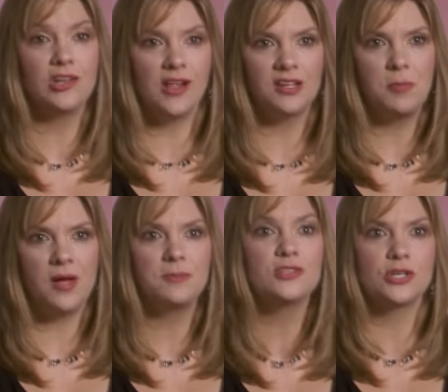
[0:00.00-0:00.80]
a
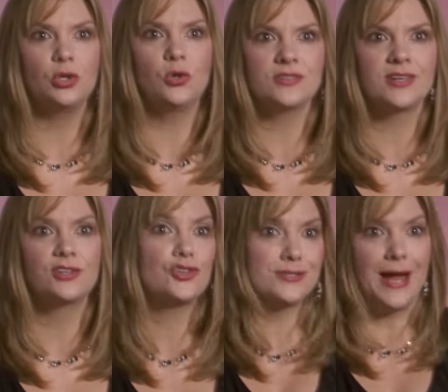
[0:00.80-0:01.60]
lollipop because it looks like
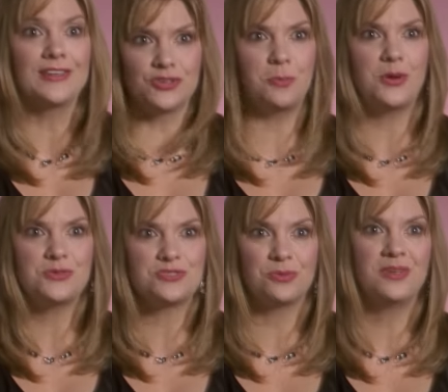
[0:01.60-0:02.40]
she's not
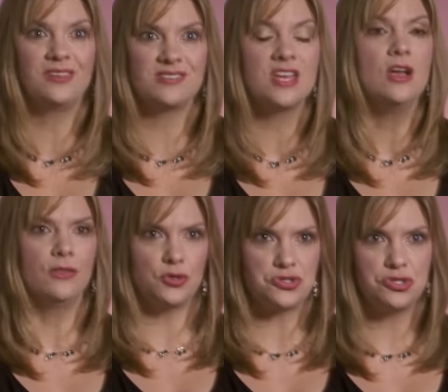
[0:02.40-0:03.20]
supposed to because
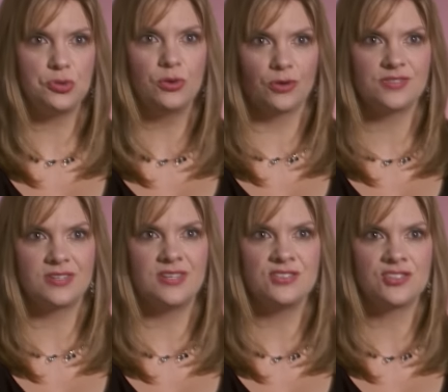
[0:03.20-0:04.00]
there's two girls on
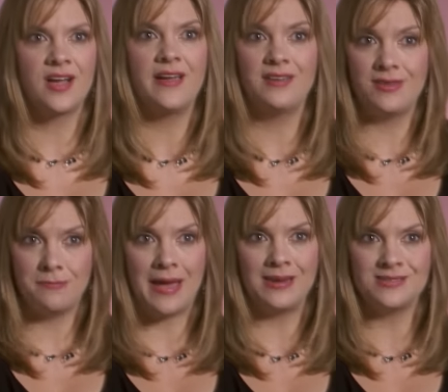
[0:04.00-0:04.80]
each side and then
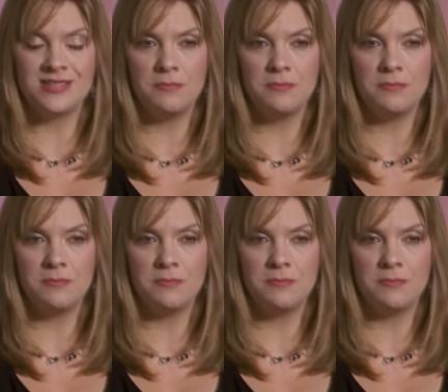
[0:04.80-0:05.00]
Maddie's in the